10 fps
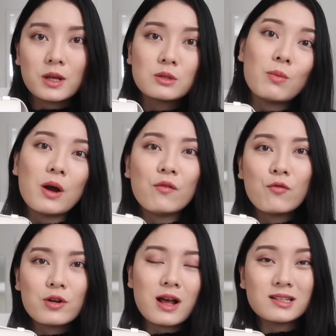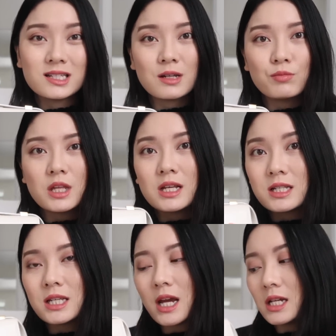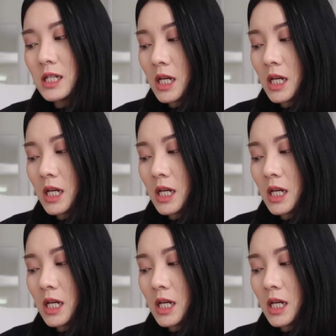It's about 4,000 something CAD.